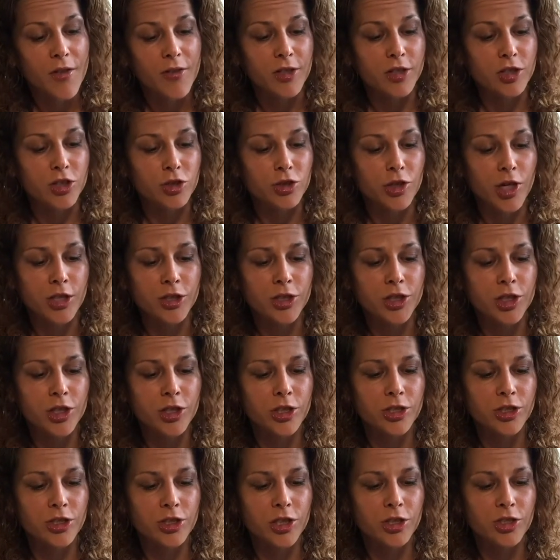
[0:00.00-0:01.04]
The
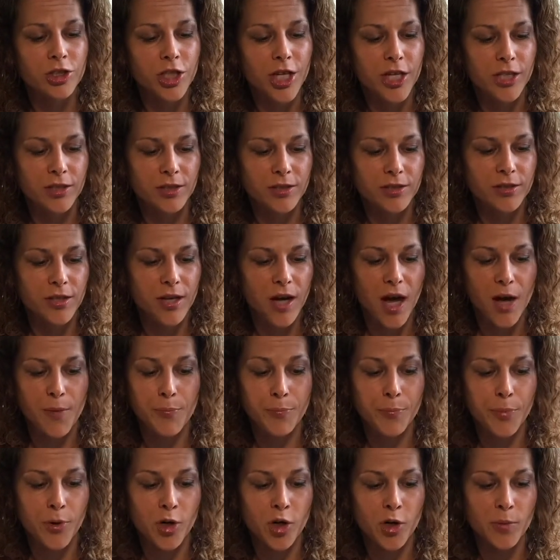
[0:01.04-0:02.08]
structure suggests a
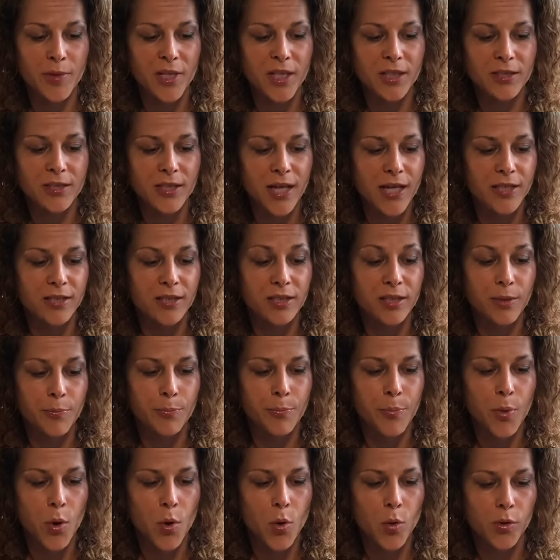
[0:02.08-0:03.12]
permanence and
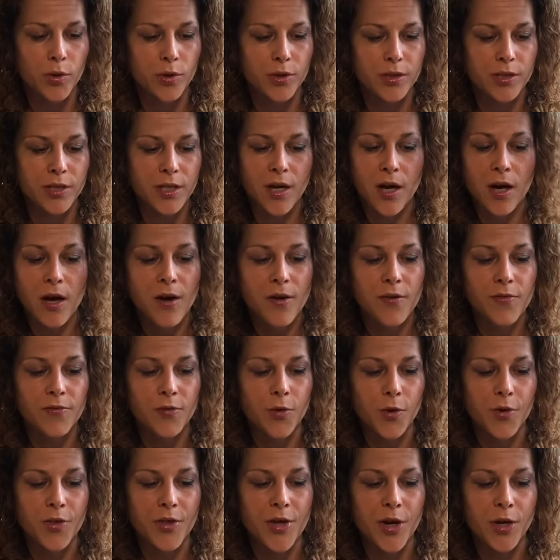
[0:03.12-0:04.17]
support
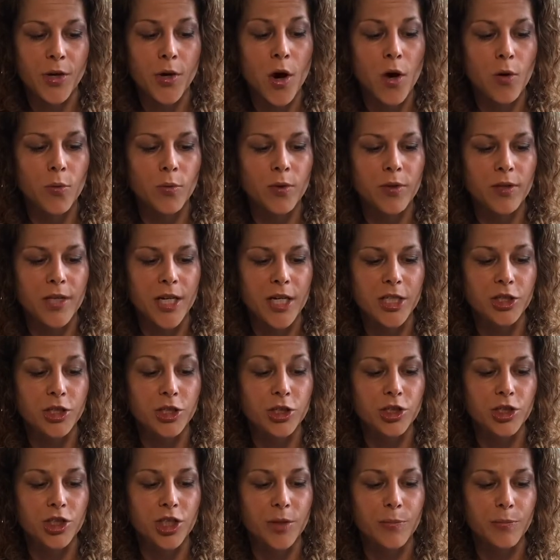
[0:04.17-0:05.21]
for their
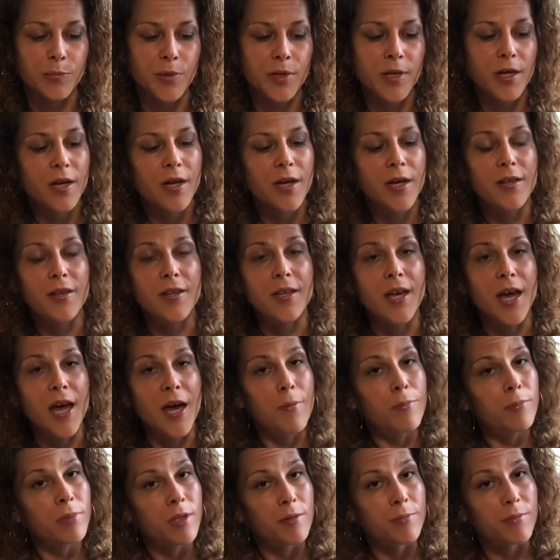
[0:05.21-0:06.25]
relationship. The
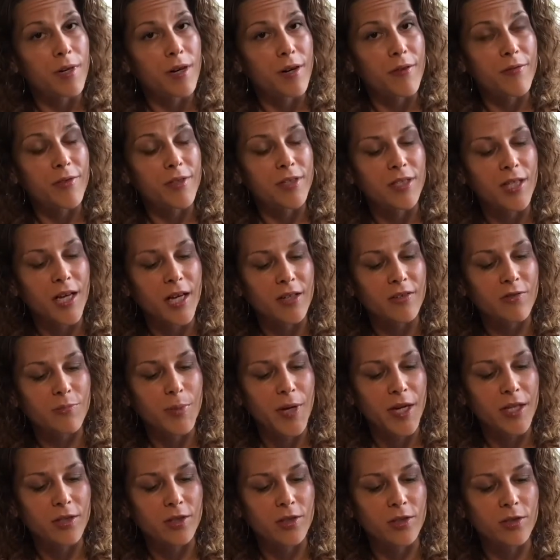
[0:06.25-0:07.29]
emblem of the Ten of
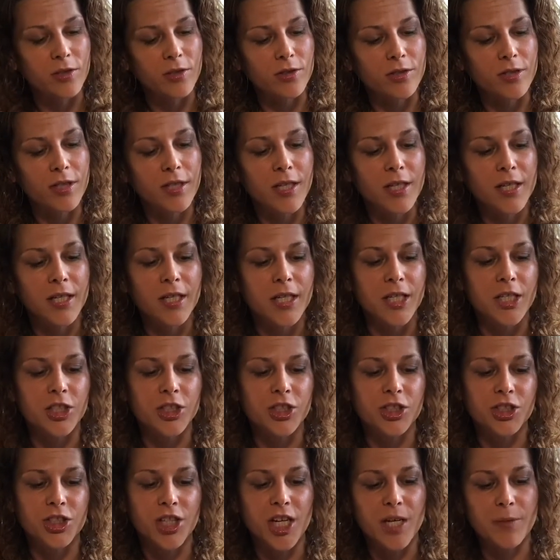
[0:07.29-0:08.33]
Pentacles is
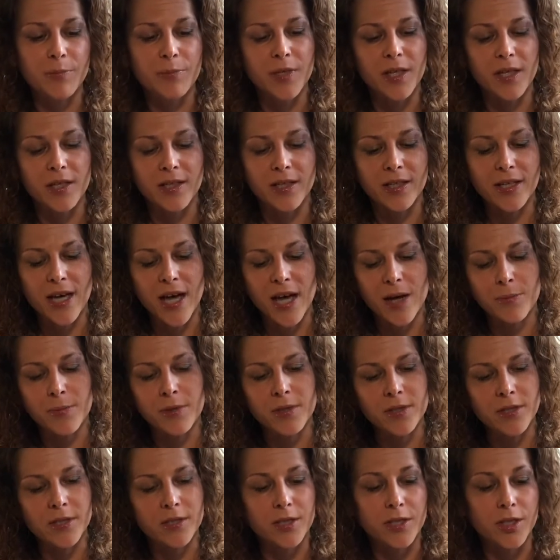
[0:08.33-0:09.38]
shaped in the
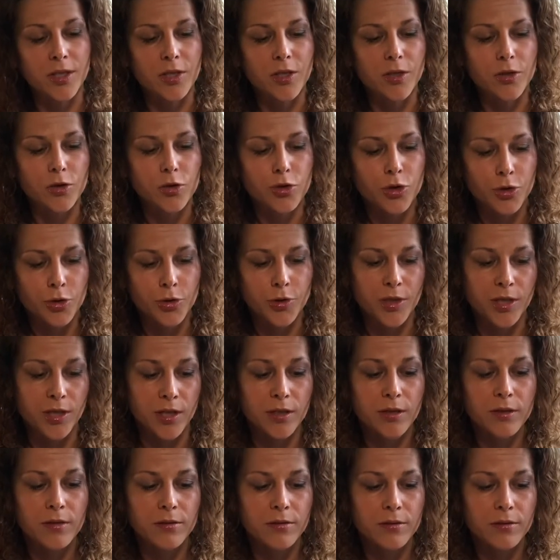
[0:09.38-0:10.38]
Kabbalistic tree